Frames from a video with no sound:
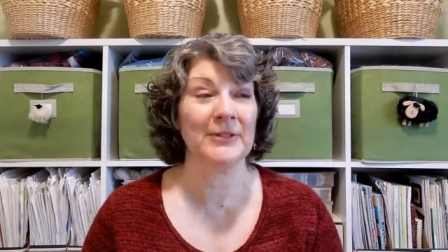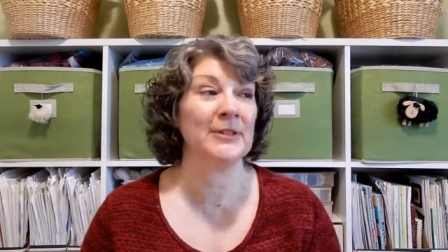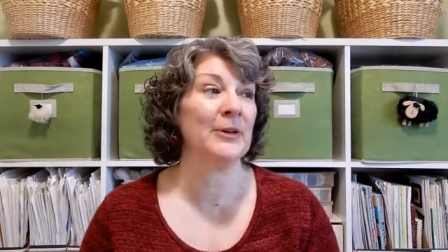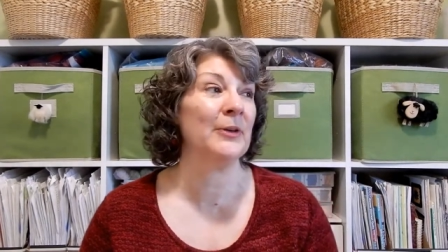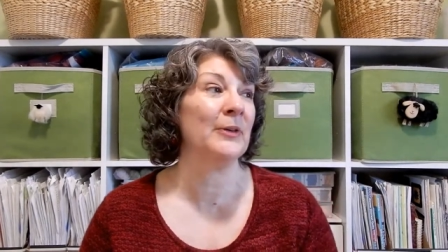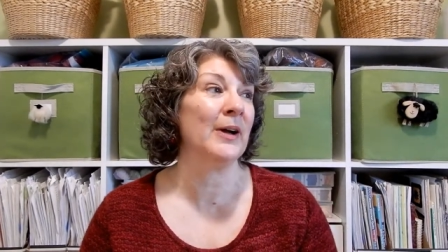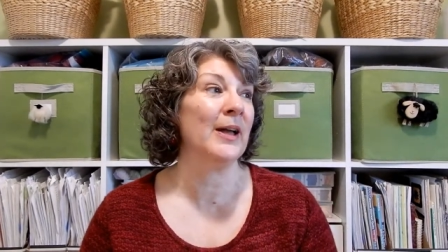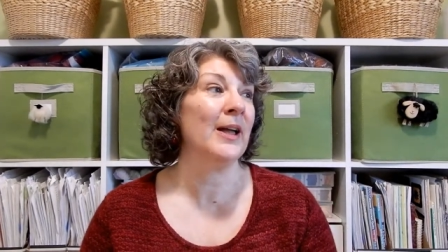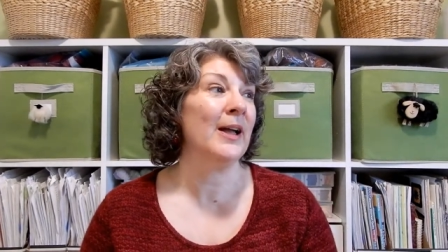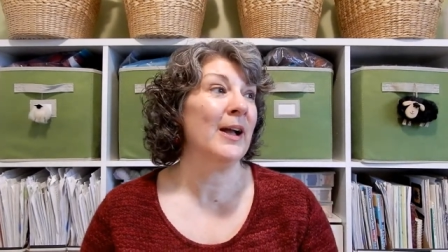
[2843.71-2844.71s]
So,
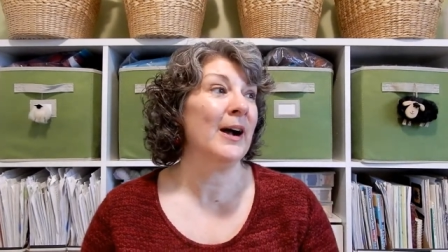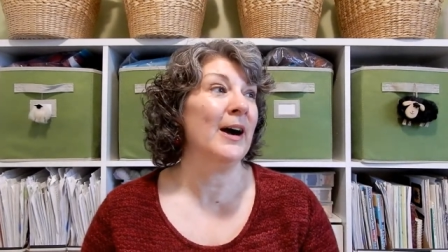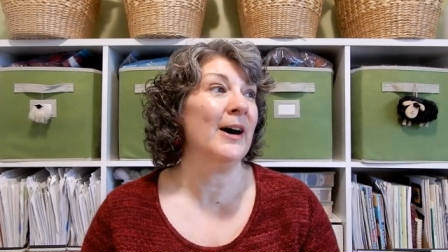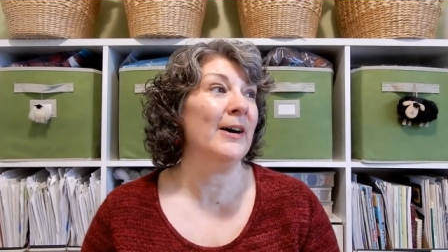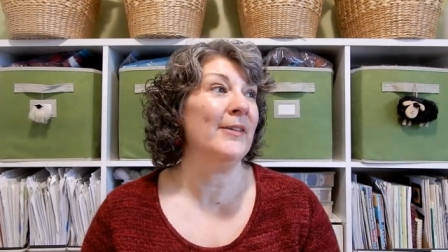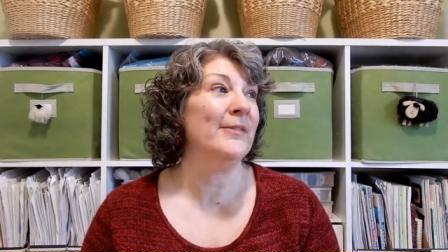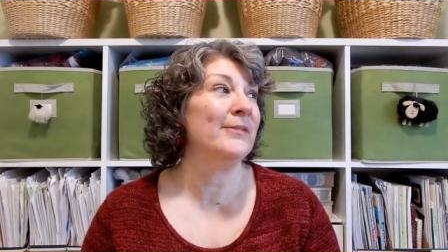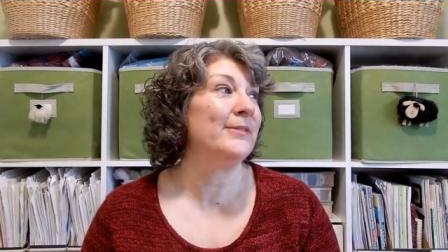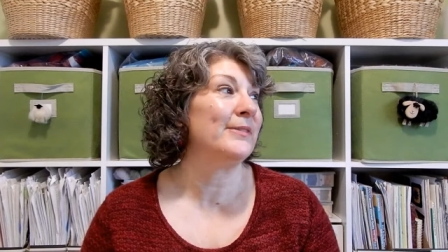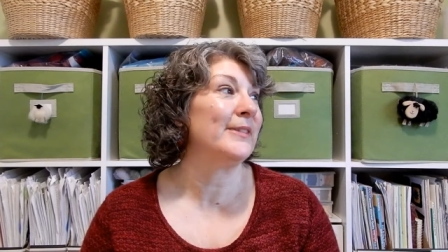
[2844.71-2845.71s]

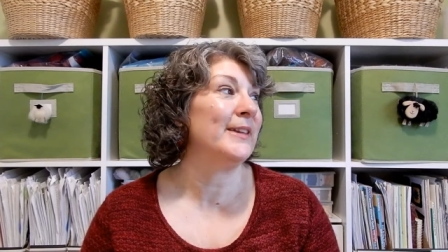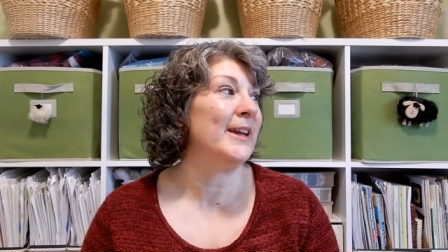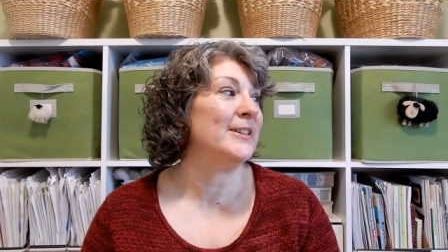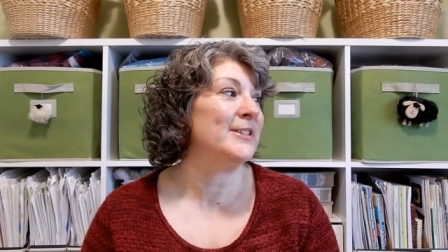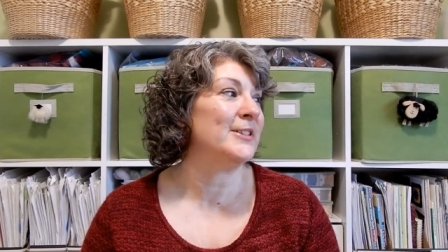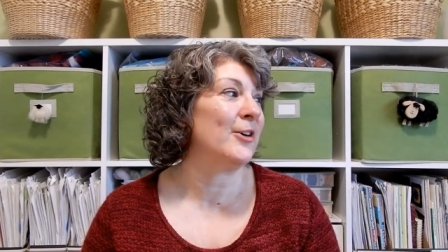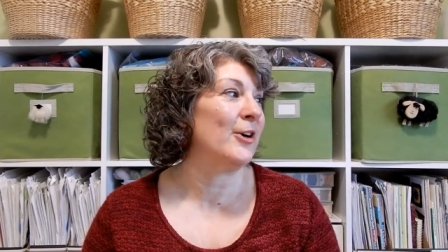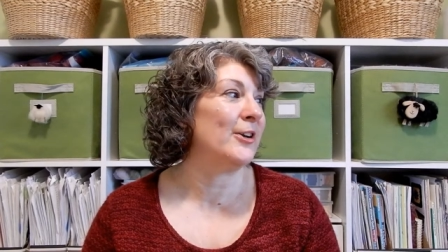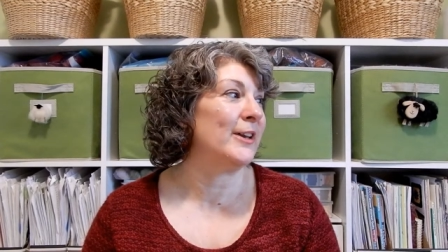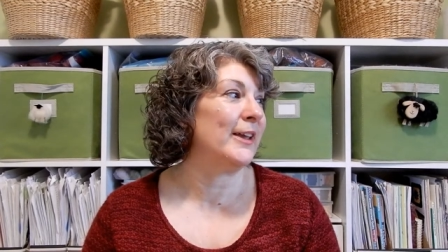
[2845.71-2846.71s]
yeah, it's just
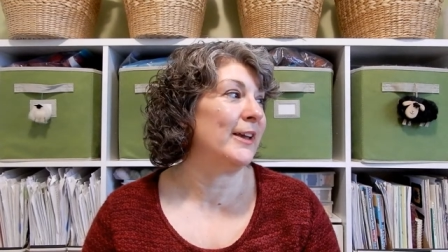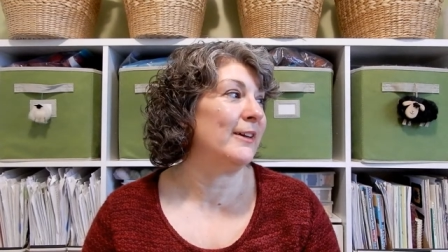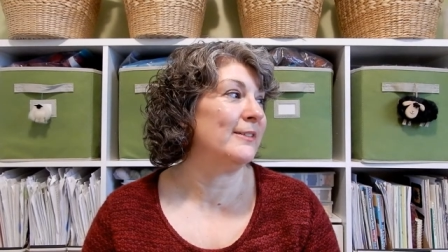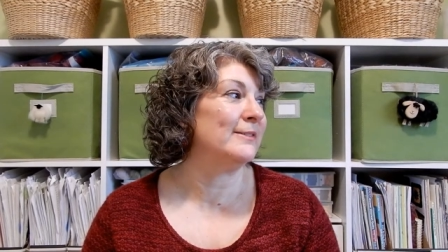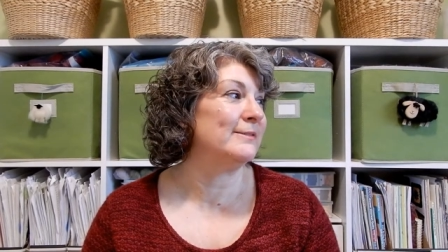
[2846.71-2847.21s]
hard to get